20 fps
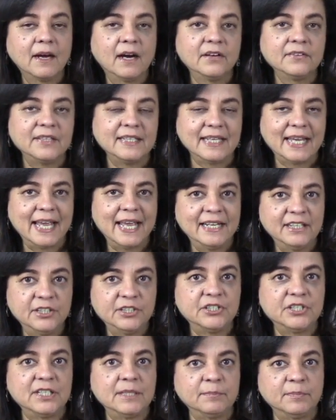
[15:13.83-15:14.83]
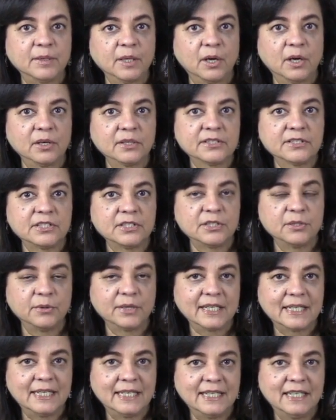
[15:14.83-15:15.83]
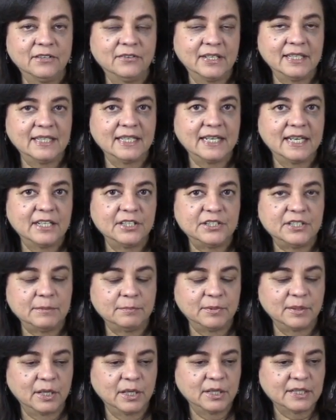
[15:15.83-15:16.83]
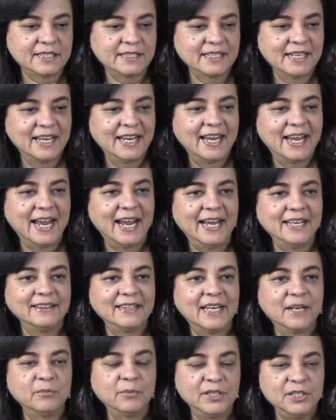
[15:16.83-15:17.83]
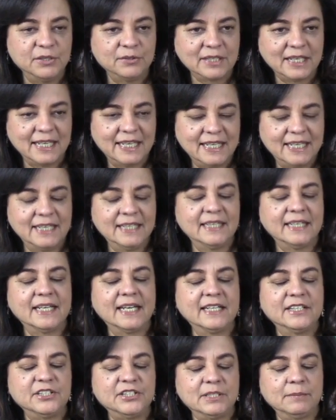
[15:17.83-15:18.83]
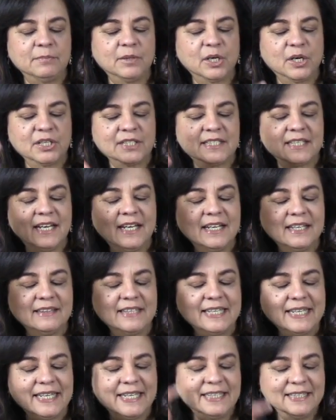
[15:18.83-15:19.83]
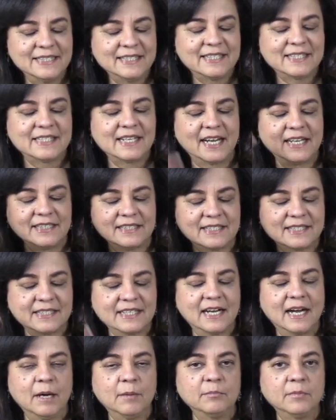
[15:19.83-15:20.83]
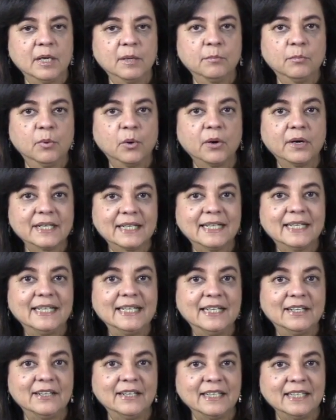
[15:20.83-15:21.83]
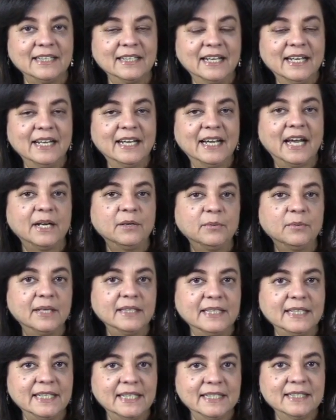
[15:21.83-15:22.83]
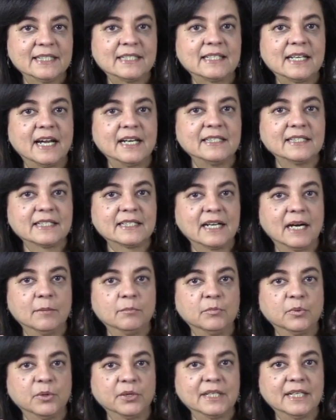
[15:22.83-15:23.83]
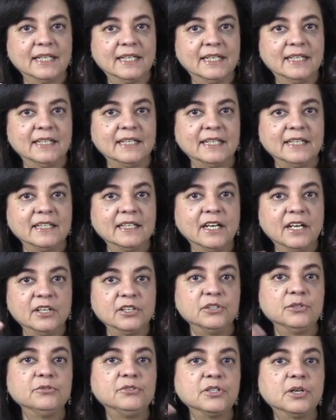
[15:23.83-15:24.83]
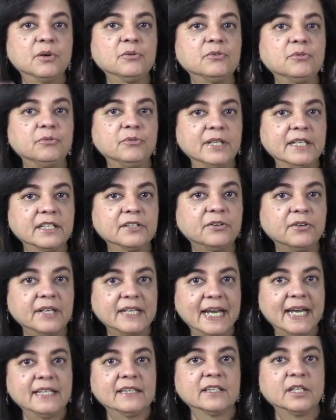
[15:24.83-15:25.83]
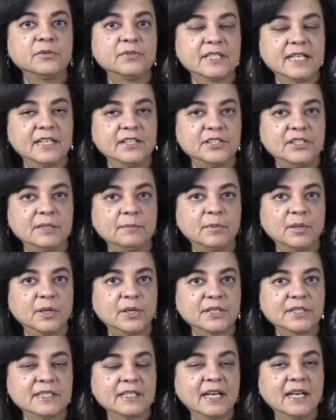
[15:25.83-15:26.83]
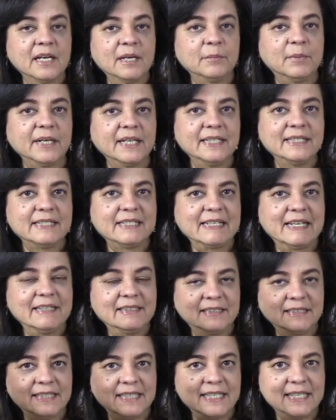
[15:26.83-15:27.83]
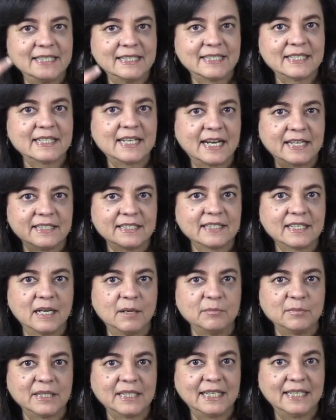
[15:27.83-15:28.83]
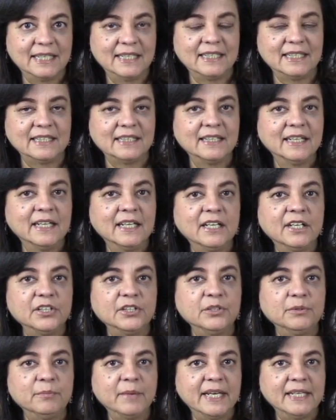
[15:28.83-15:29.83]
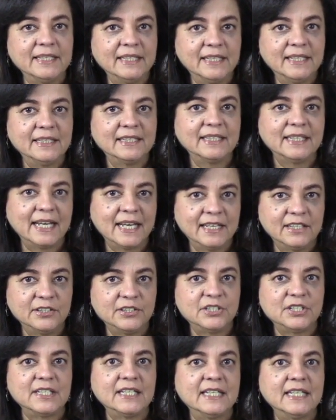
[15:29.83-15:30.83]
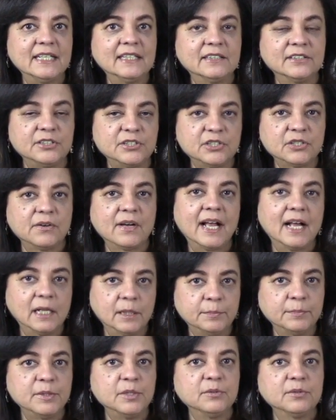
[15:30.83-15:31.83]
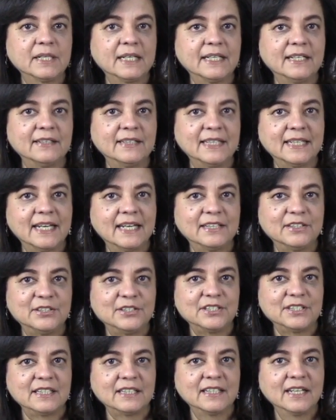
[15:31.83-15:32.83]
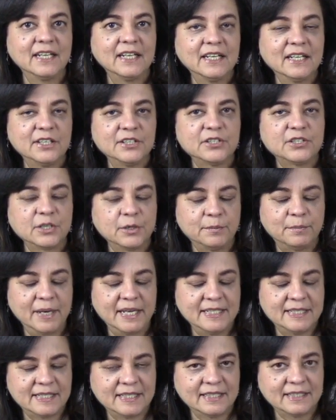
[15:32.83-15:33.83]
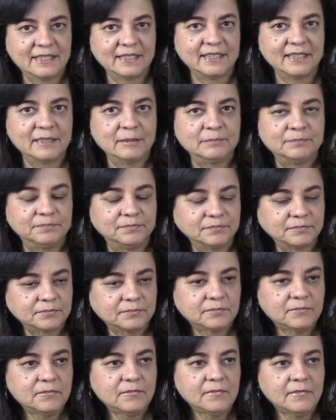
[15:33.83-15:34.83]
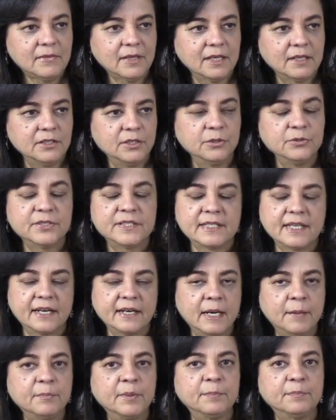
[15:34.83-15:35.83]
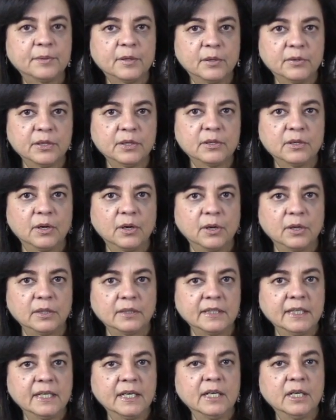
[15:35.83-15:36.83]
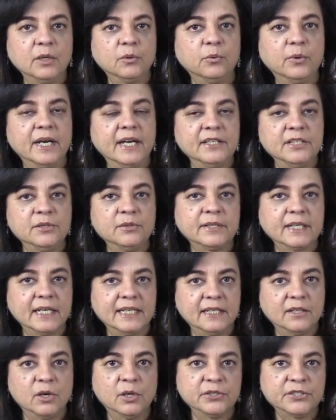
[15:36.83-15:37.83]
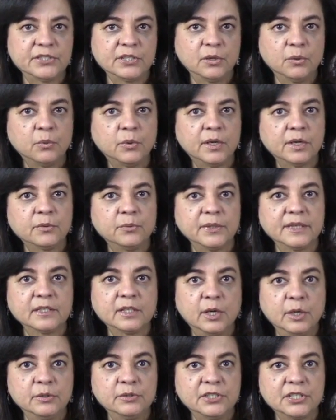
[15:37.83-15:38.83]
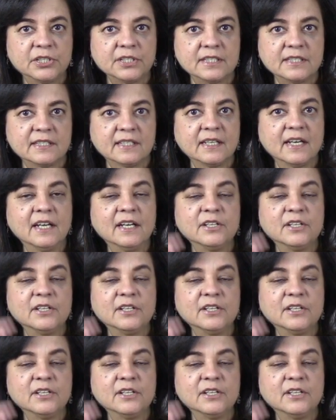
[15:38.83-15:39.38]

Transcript: are the energy blocks. You're clearing the energy blocks and then when you clear the energy blocks, the insights come more clearly. And when the insights come more clearly, you don't recreate those energy blocks. But until the insights come clearly, you may need an energy healer to help you clear the energy. So basically, you set up a protocol where you can also work with coaches